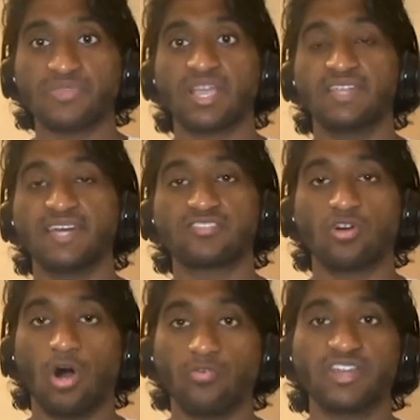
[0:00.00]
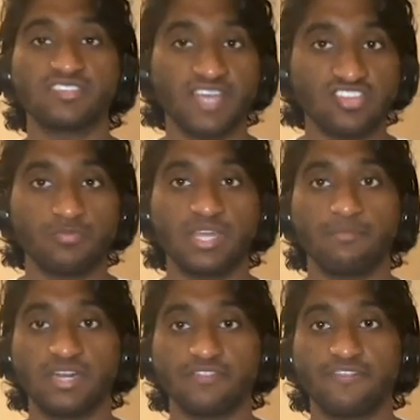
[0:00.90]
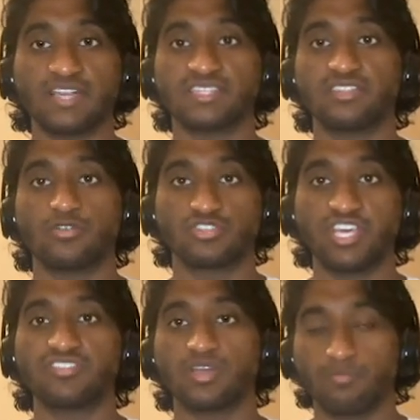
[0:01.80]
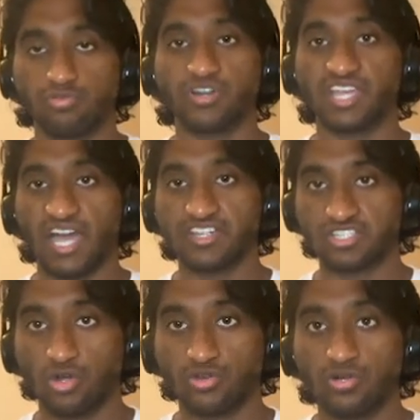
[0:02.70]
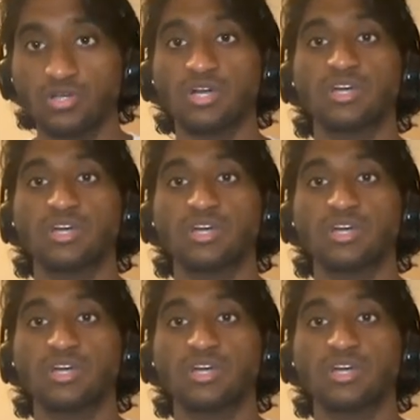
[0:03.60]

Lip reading: and that's already exacerbated by the fact that they're chasing a pretty high total